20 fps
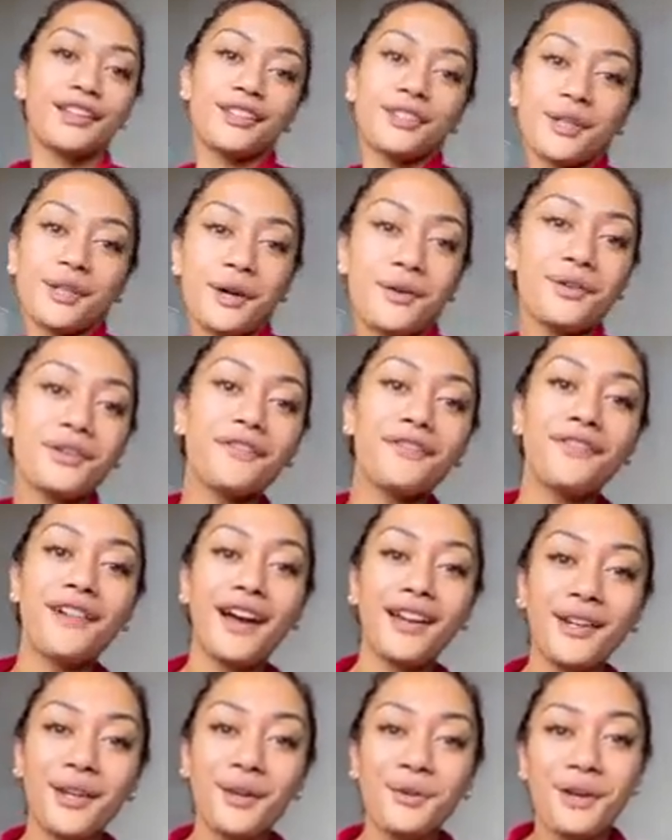Kia ora
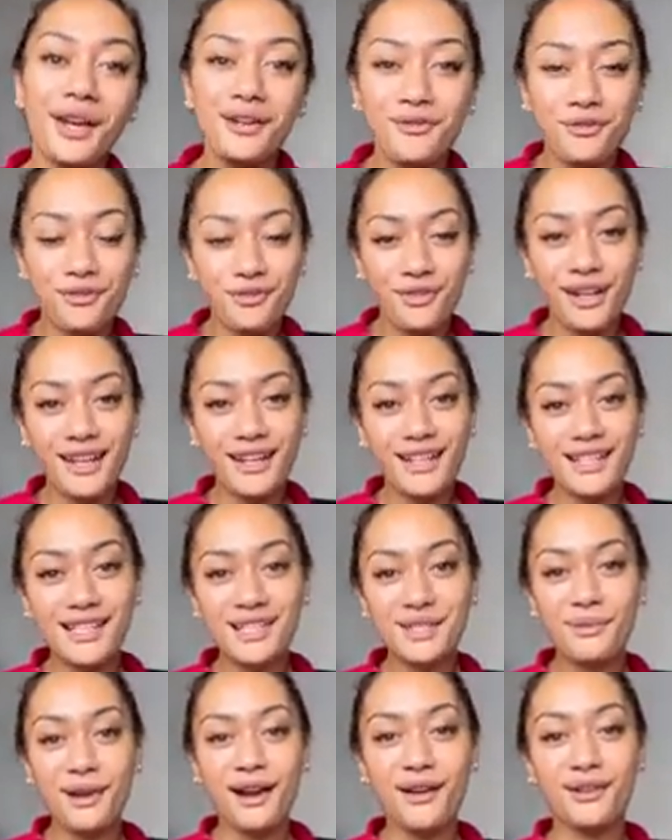whanau and
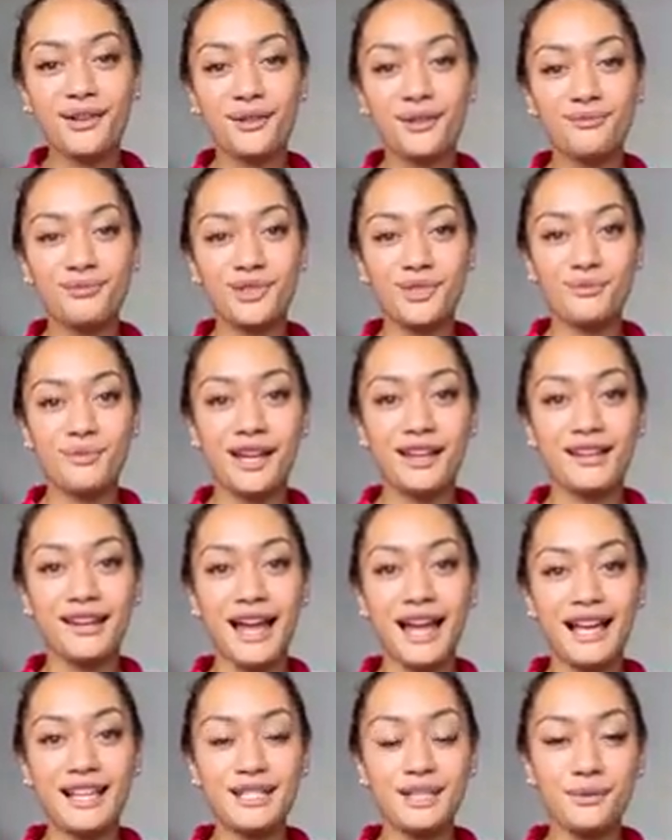friends, welcome to my
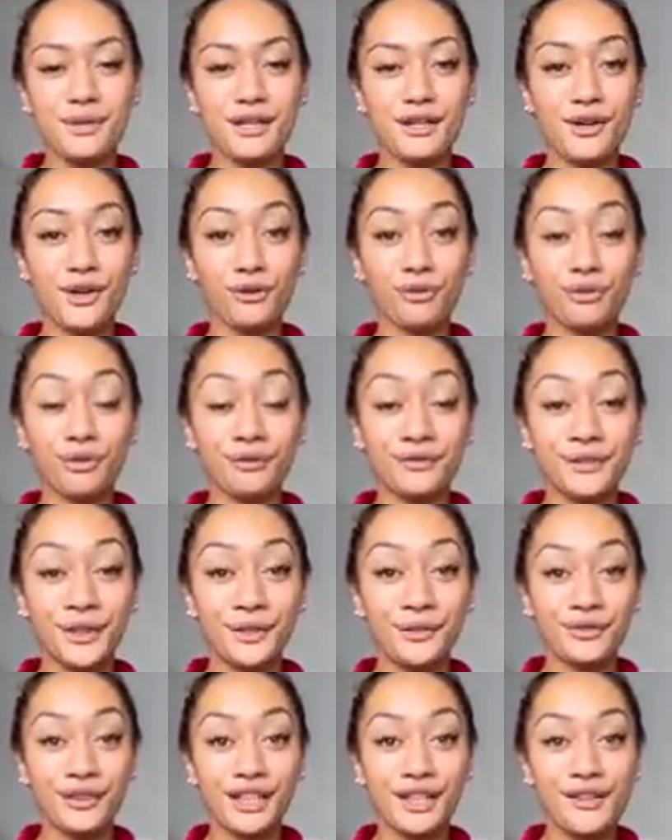last week of
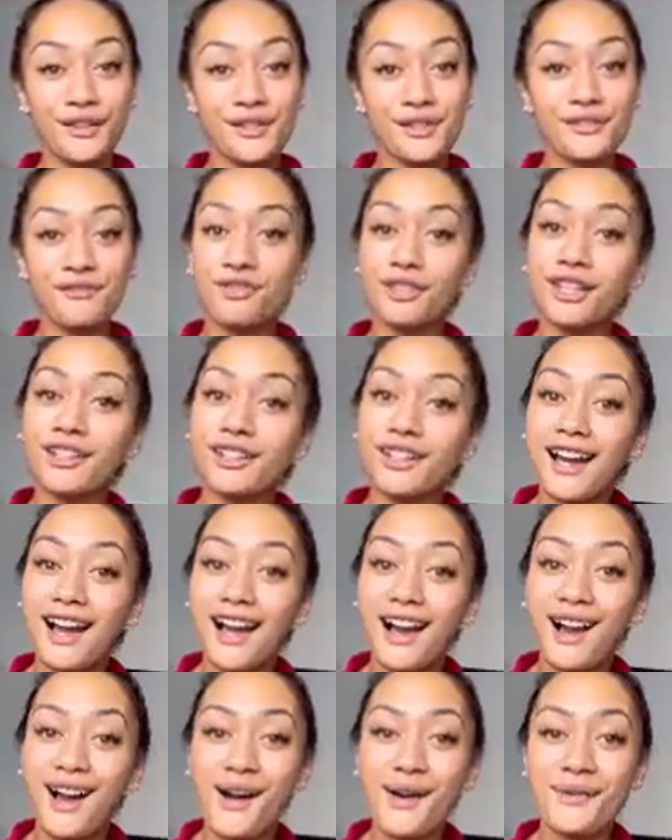review videos for the
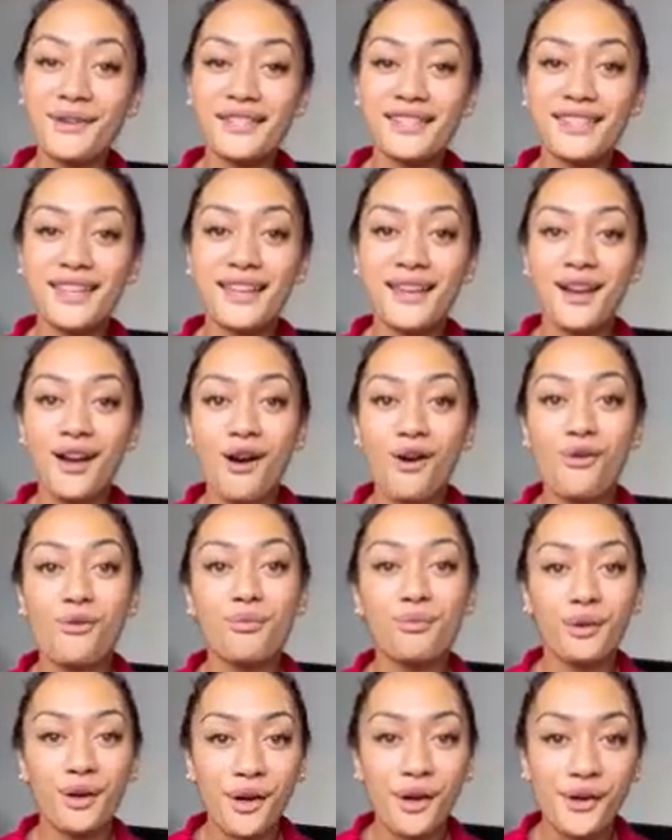Kahau I te
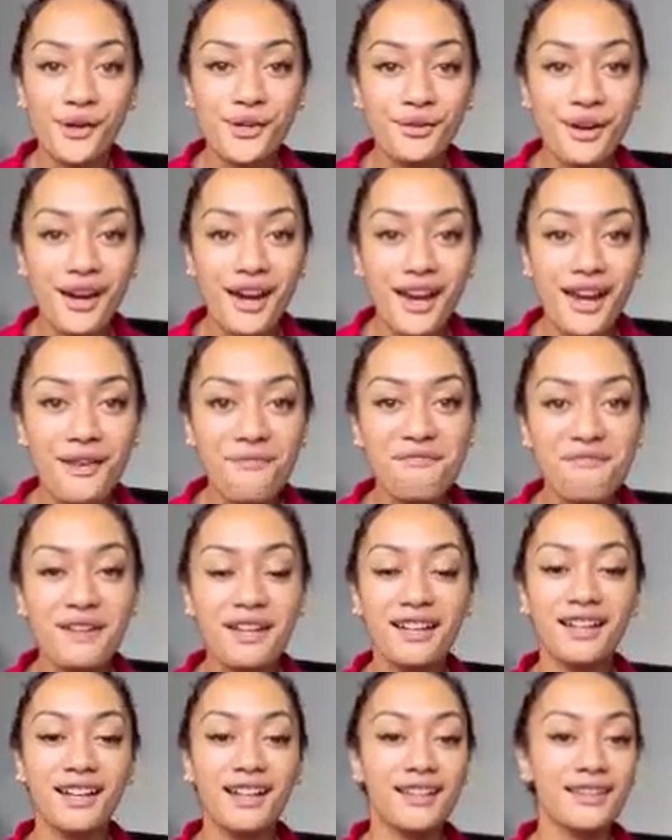ao program.
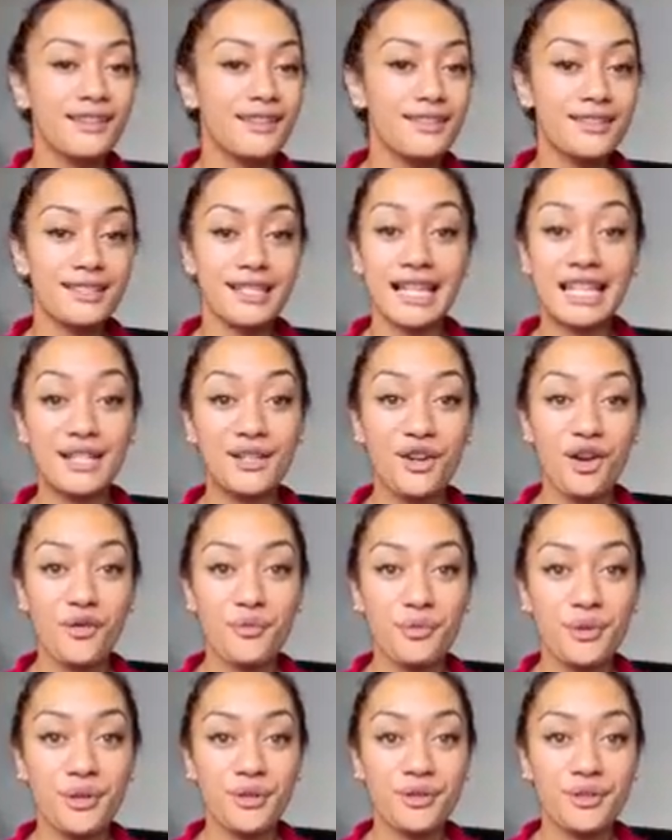This
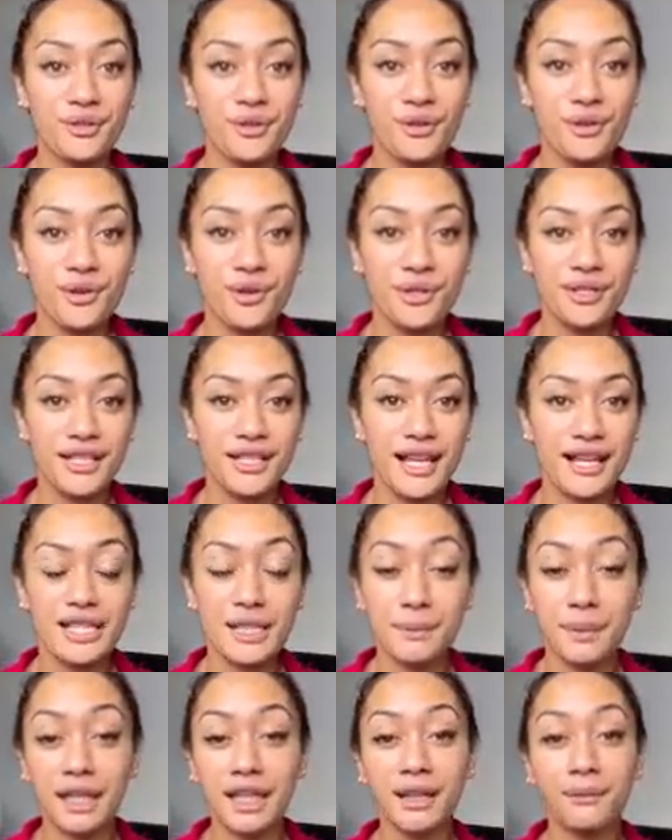e-commerce course
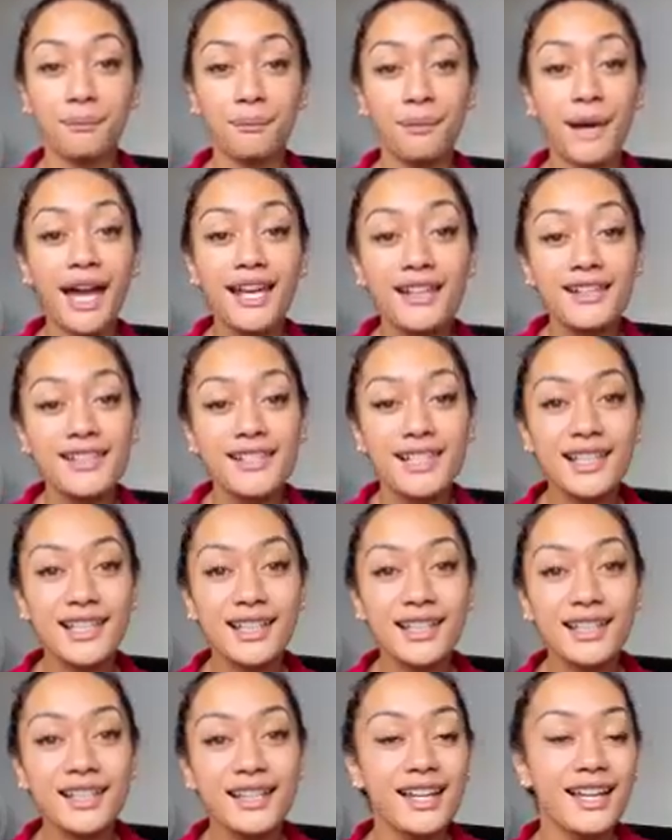has been
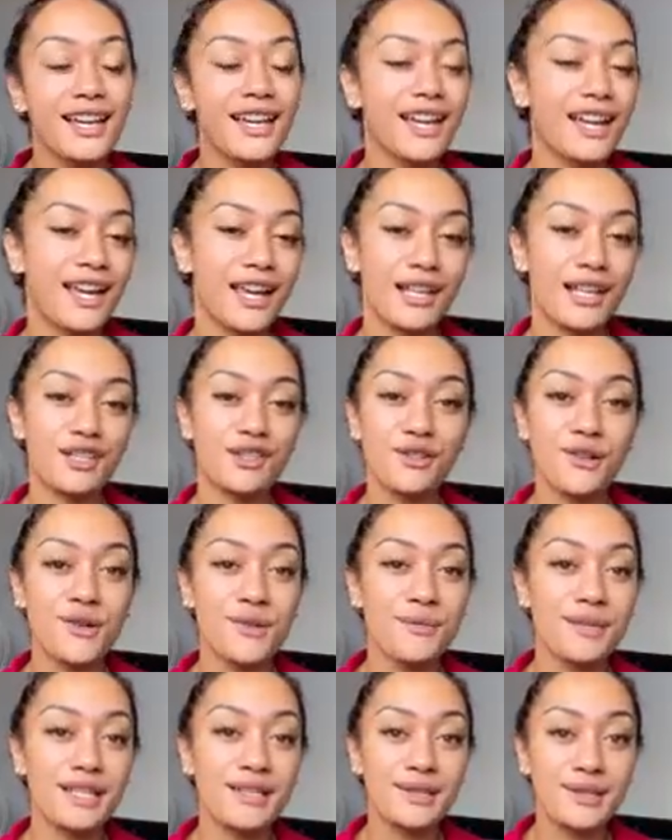amazing. It has
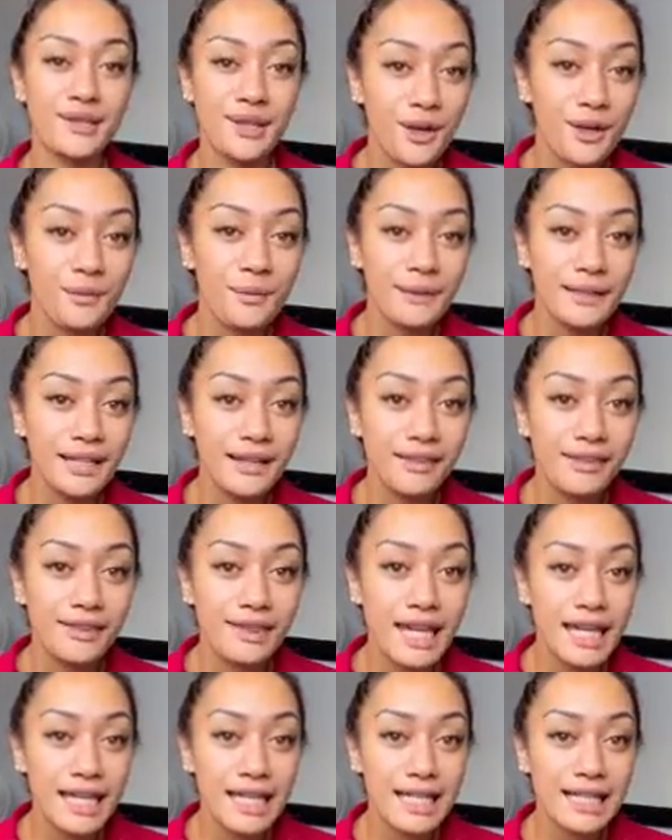taught me so many
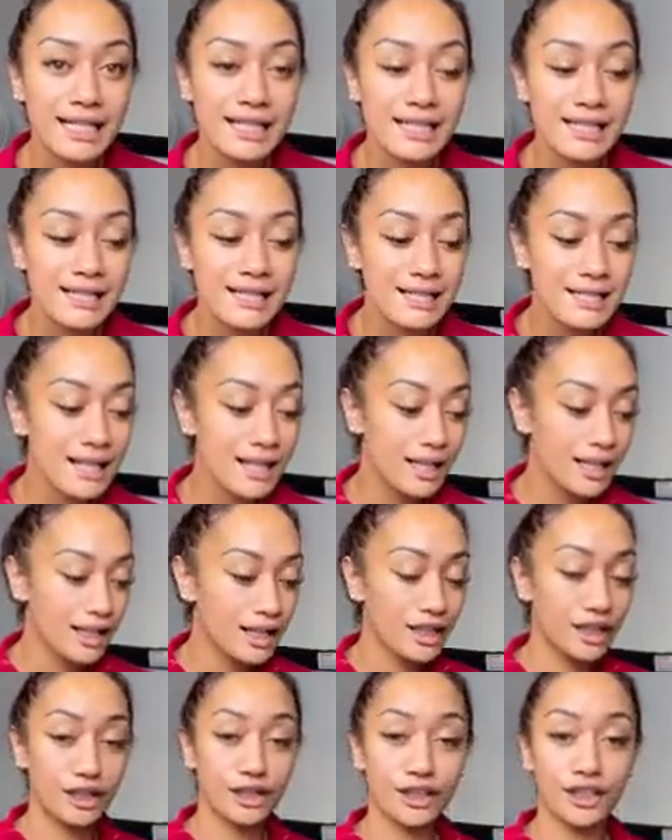things,
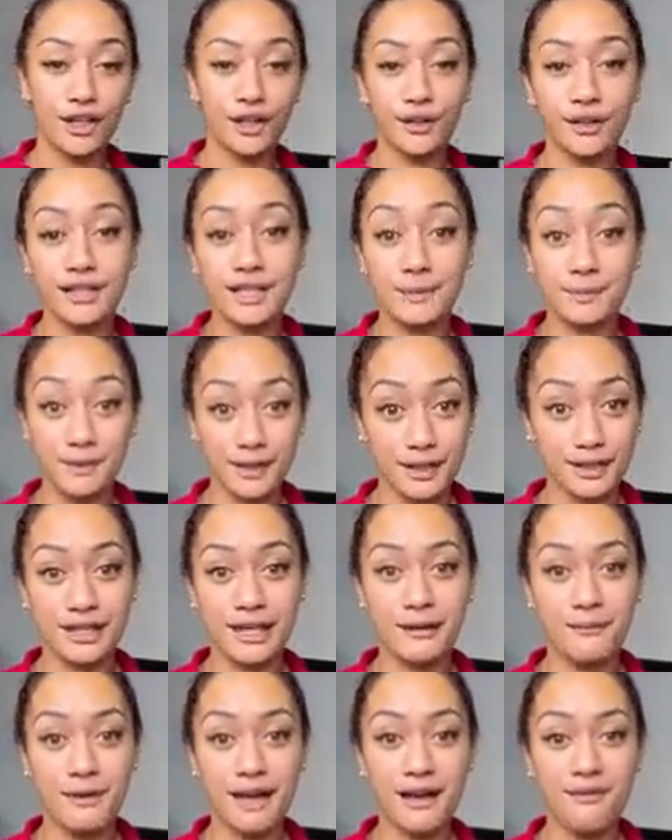you know,
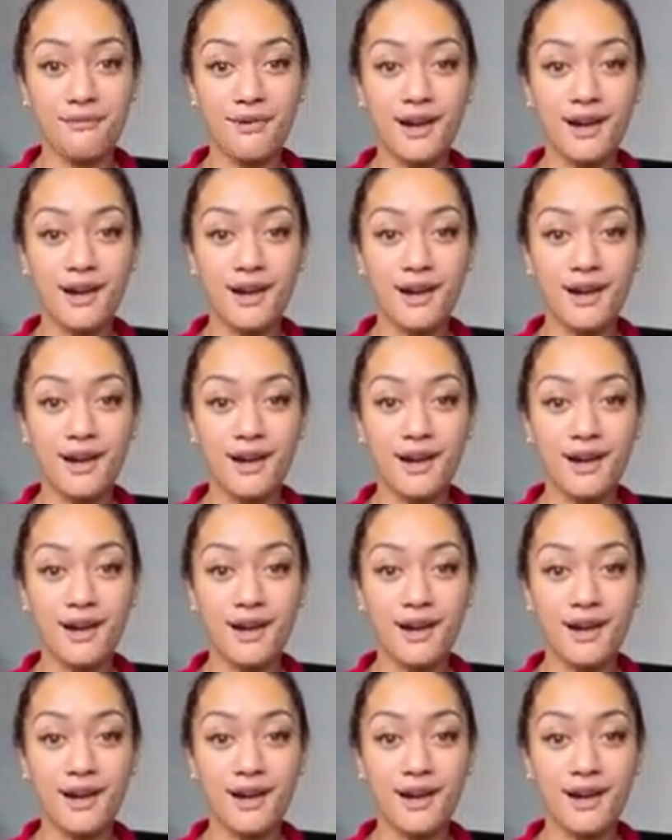especially about